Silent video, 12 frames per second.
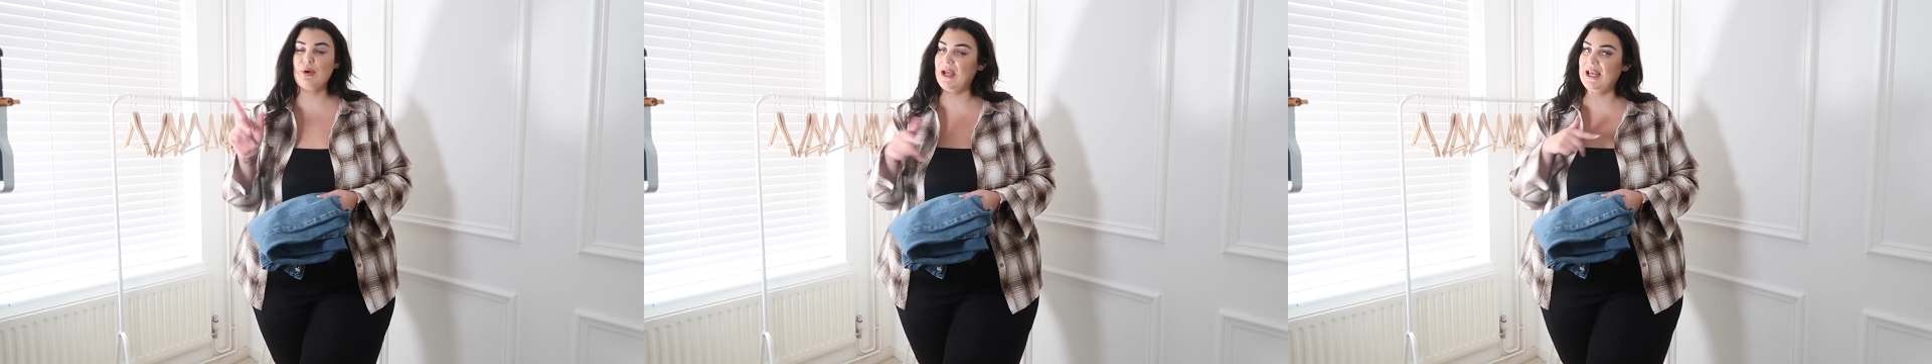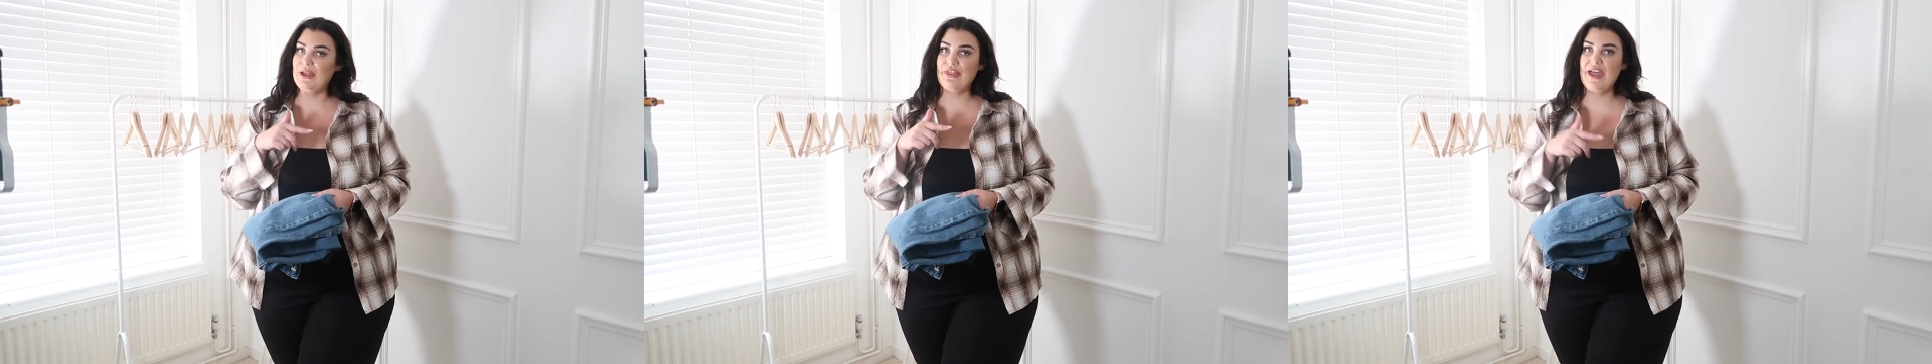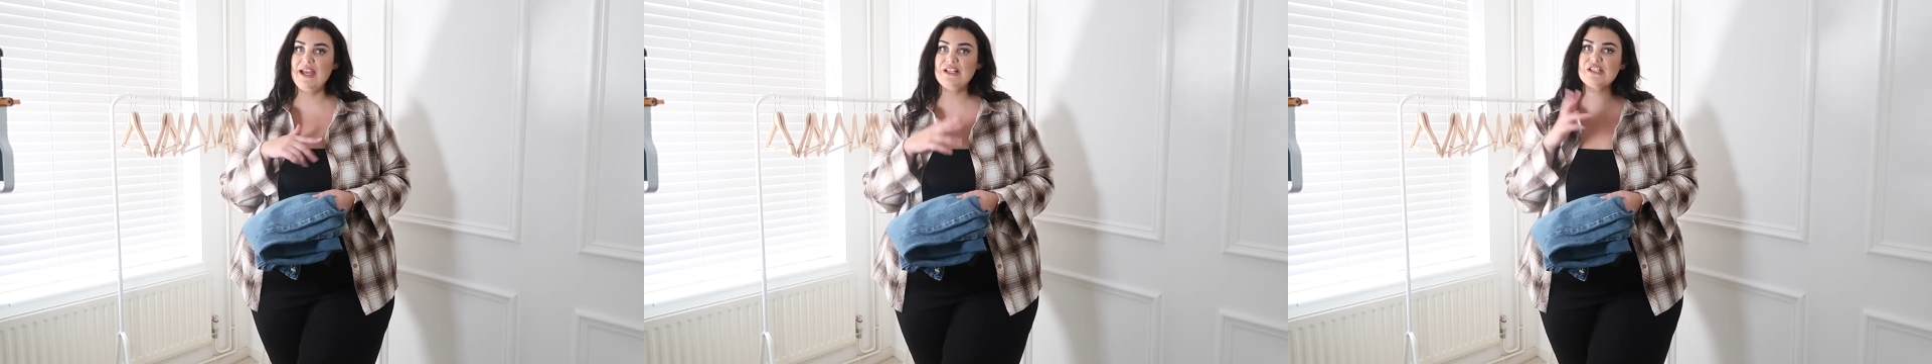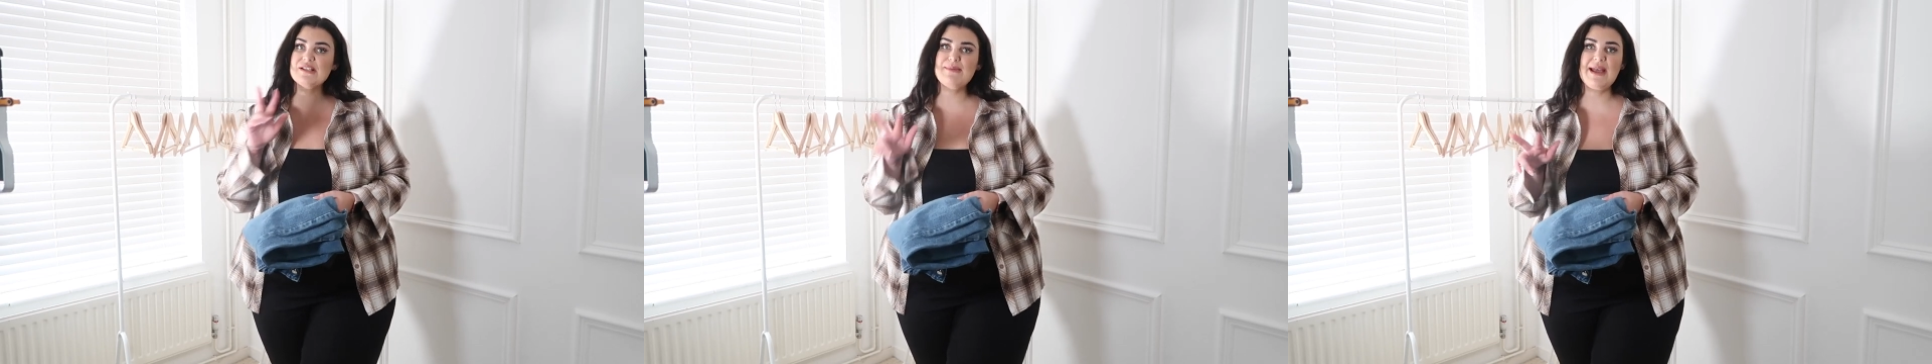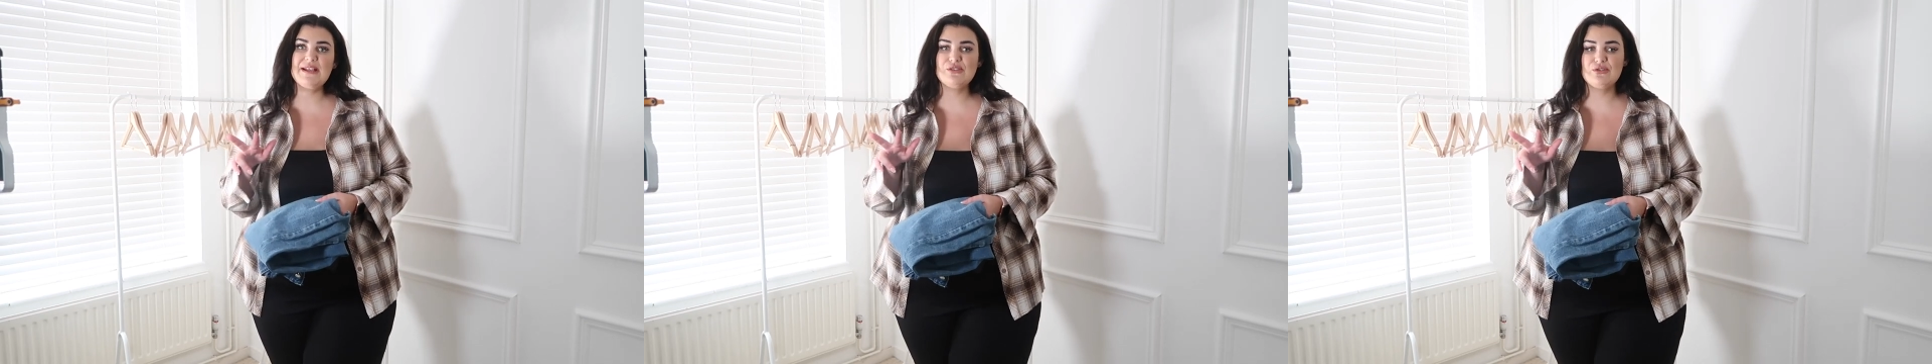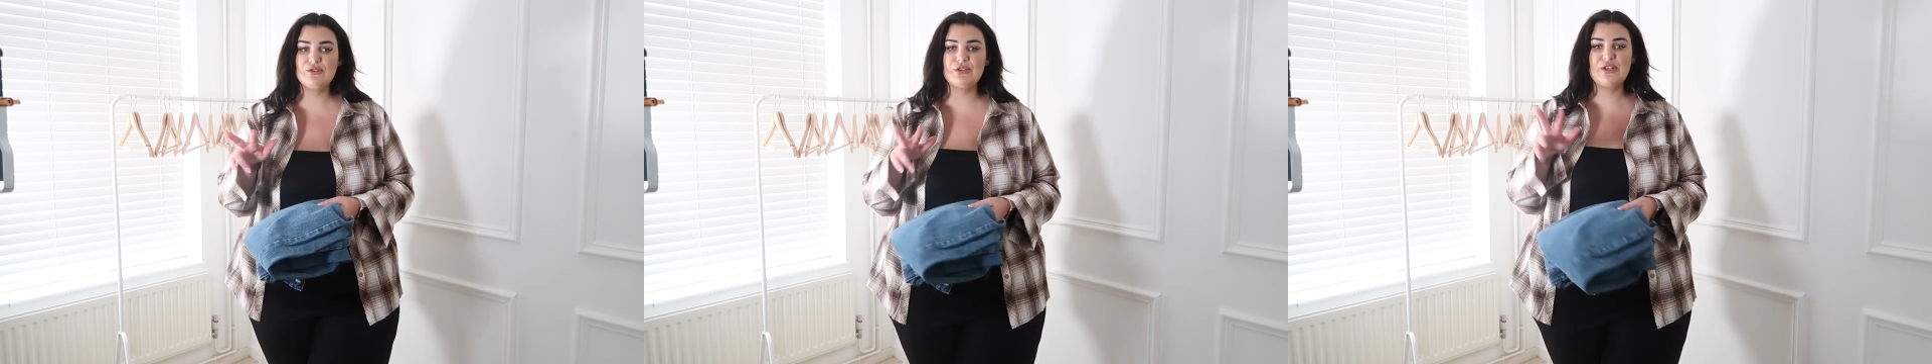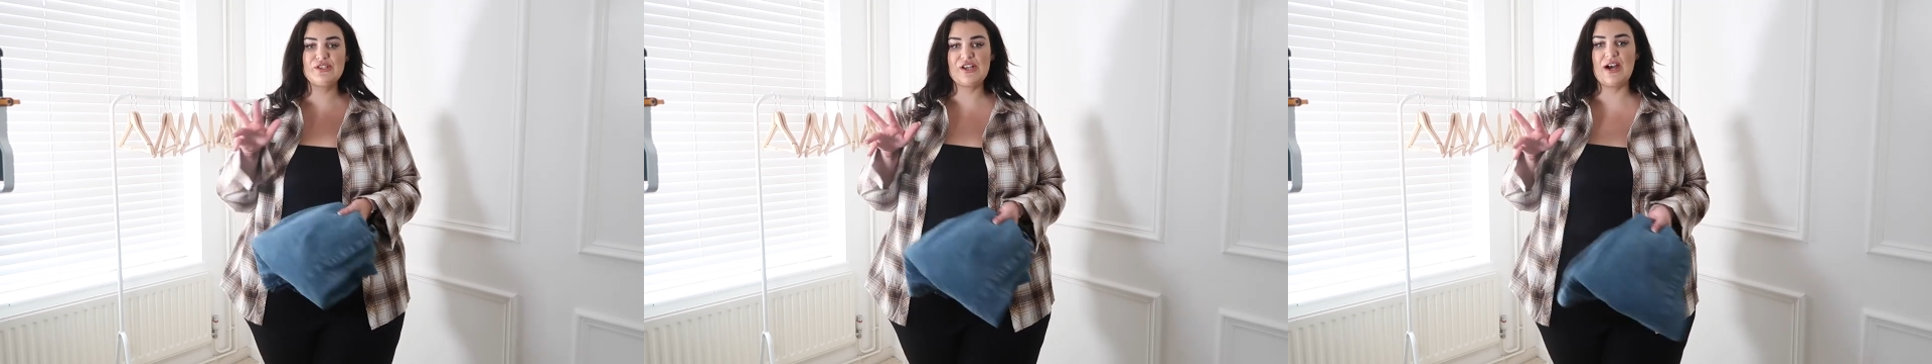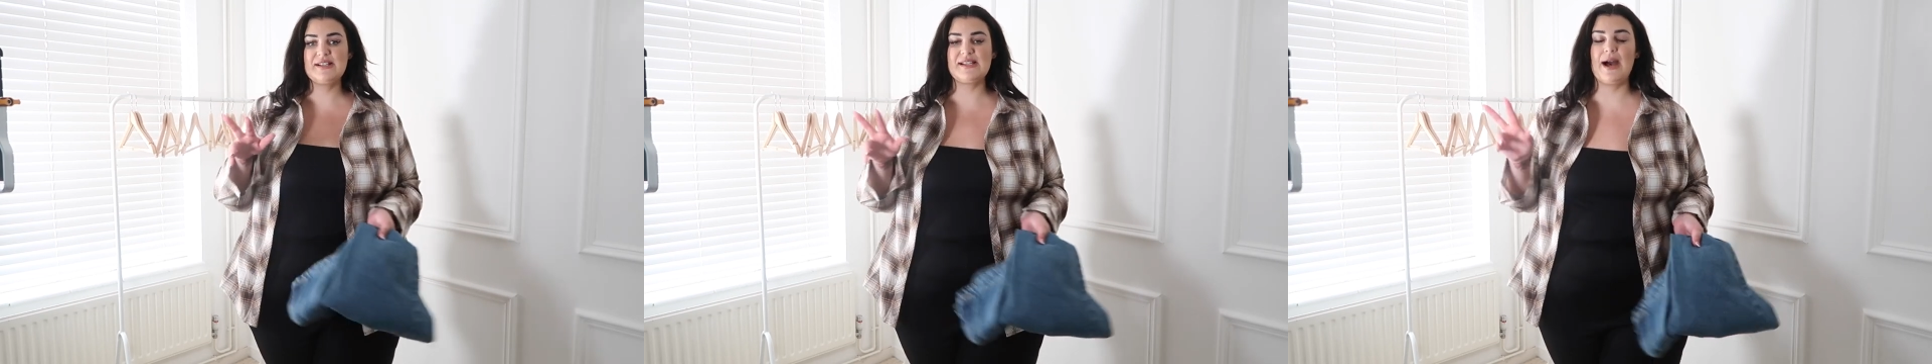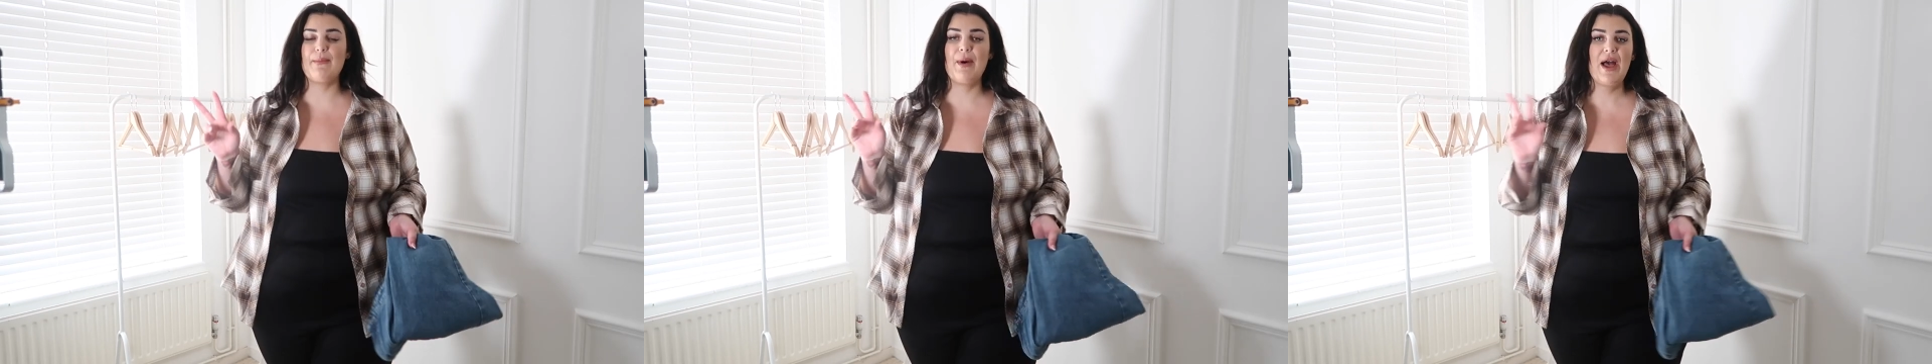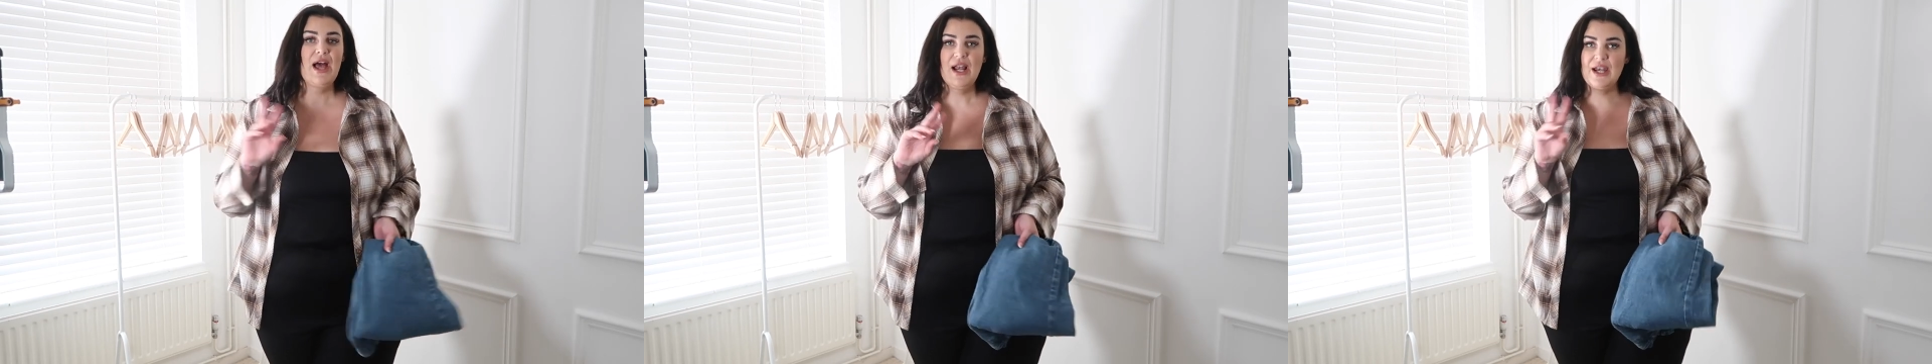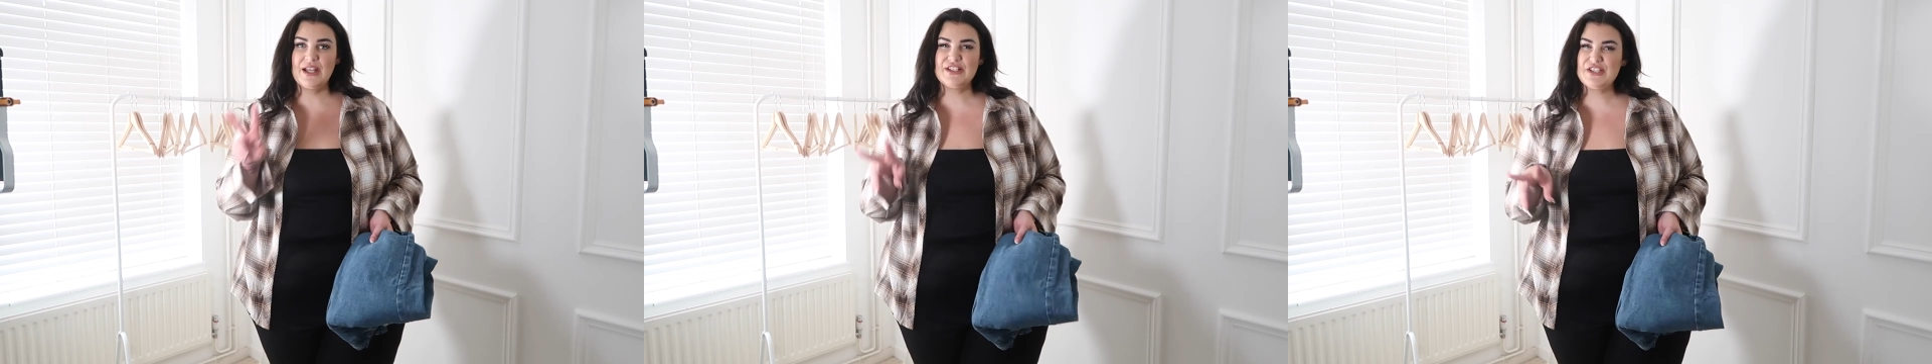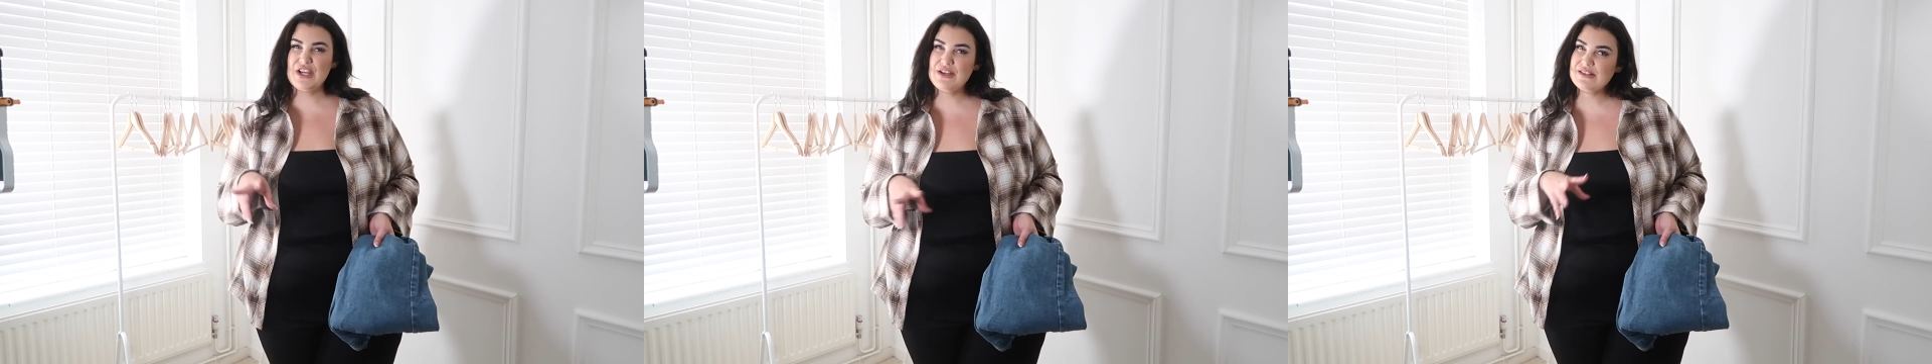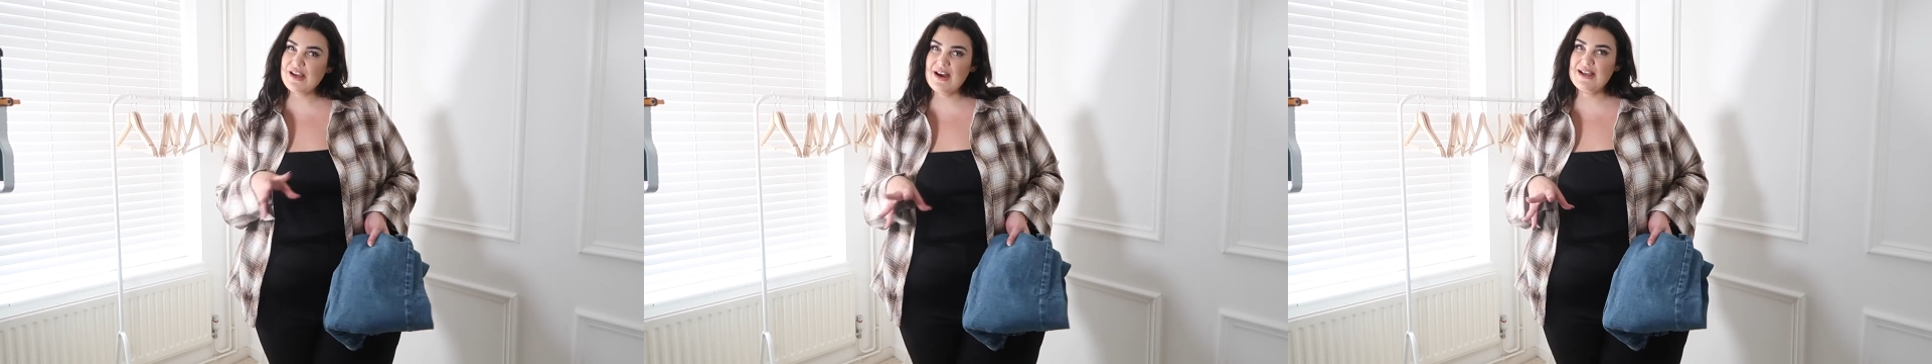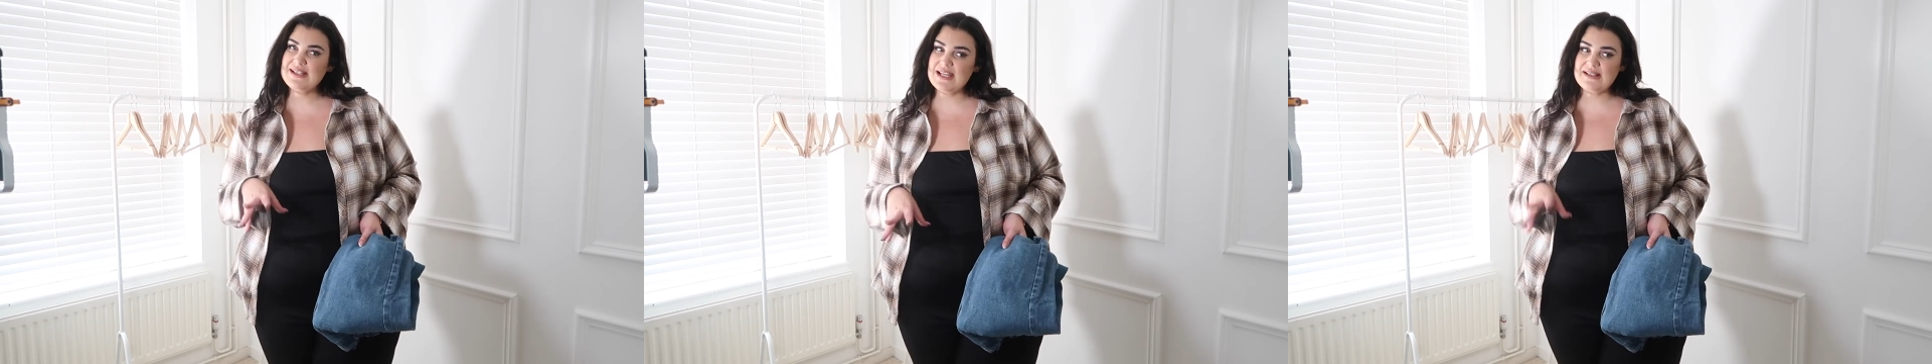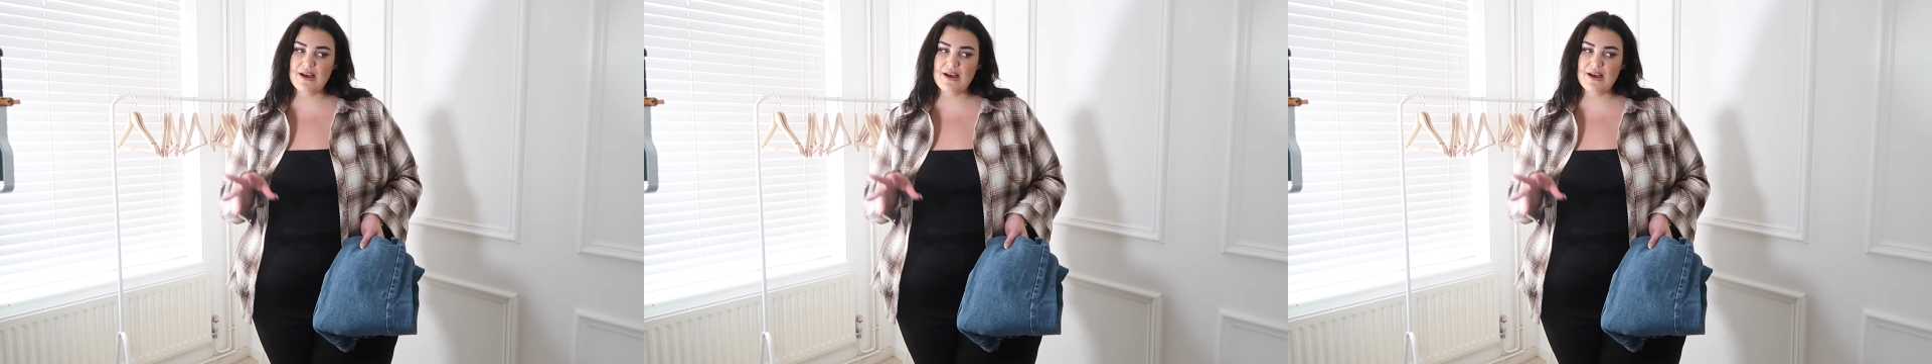Pretty Little Thing, just make sure you size up. Like two sizes